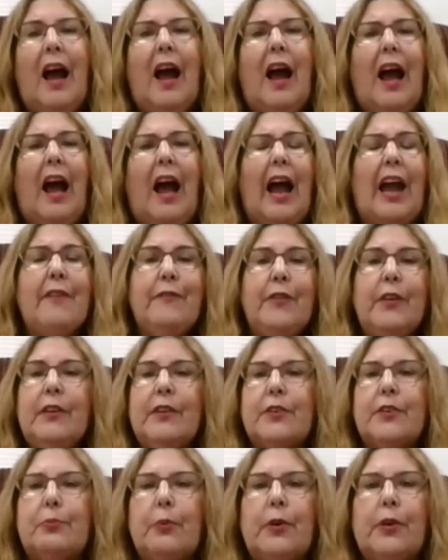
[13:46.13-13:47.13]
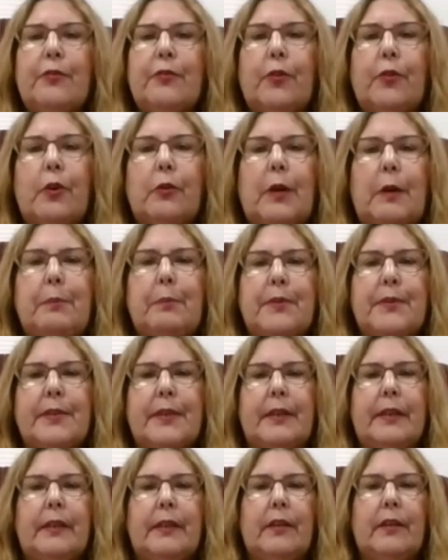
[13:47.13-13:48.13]
I feel as Ward 4
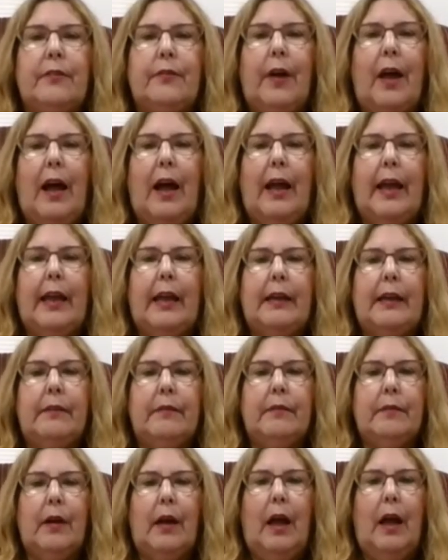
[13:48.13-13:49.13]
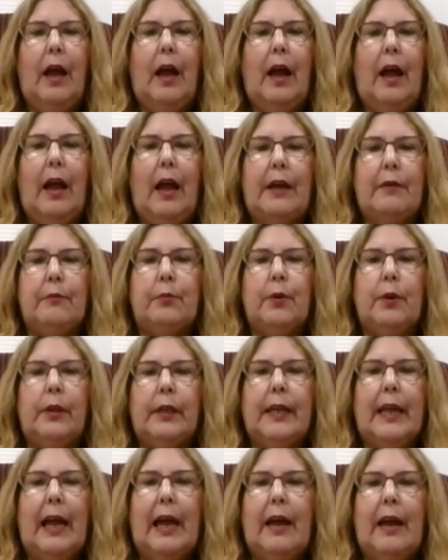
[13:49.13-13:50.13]
representative, I
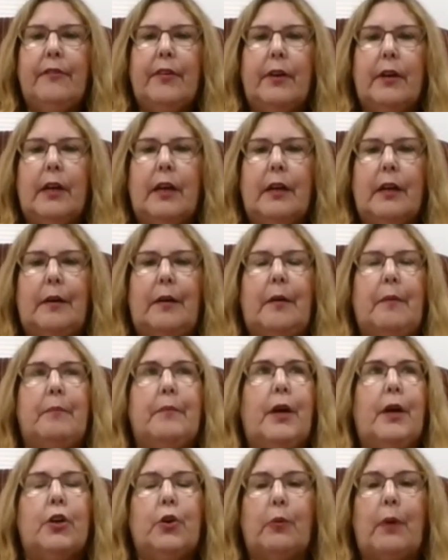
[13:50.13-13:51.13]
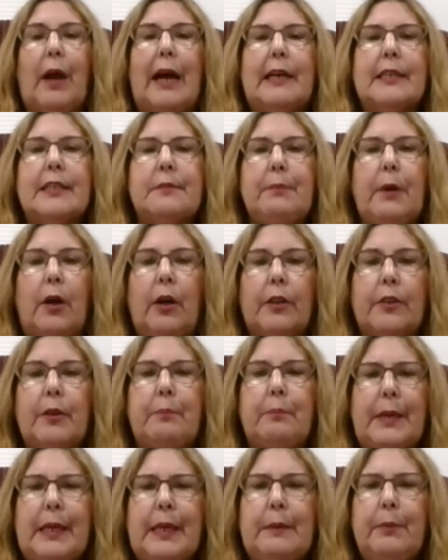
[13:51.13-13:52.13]
really have a grasp on the
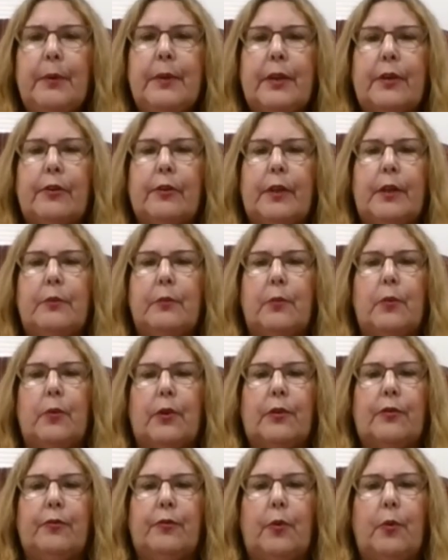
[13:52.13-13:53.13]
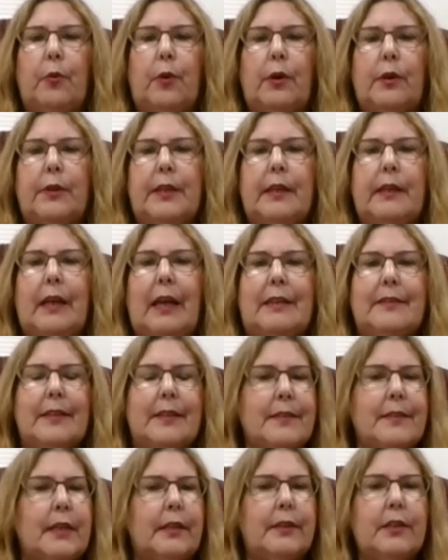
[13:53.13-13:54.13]
people that are in Ward 4. As I
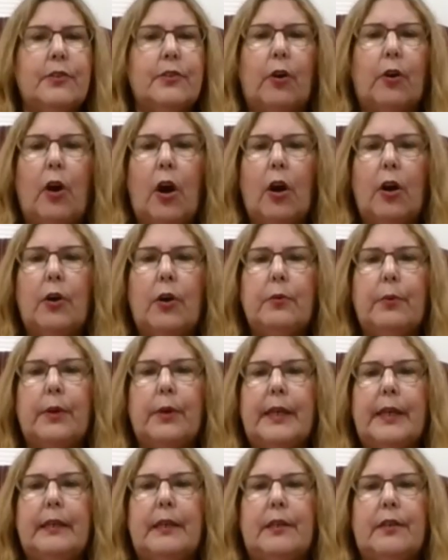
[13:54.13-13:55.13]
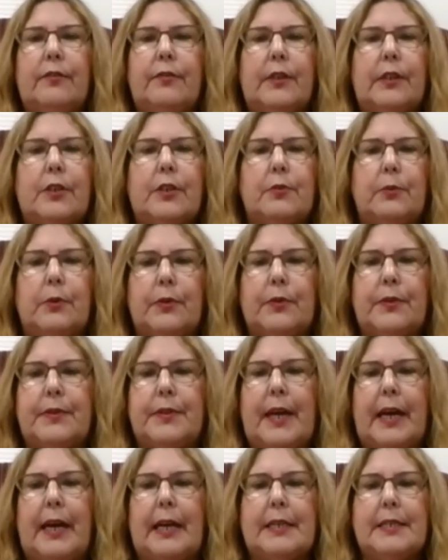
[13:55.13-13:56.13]
said, these are hardworking individuals
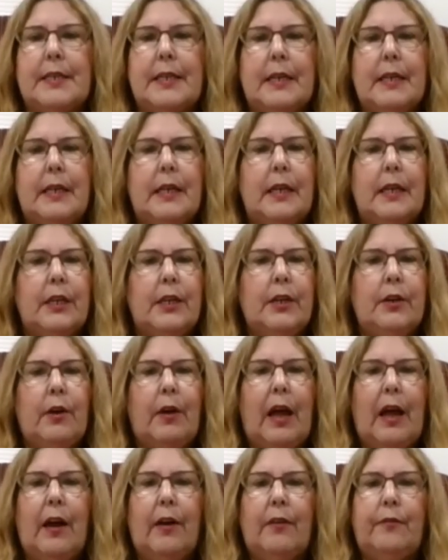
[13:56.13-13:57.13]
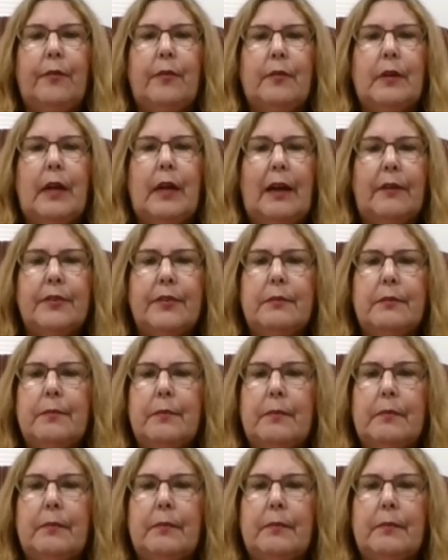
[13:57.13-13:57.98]
that, have some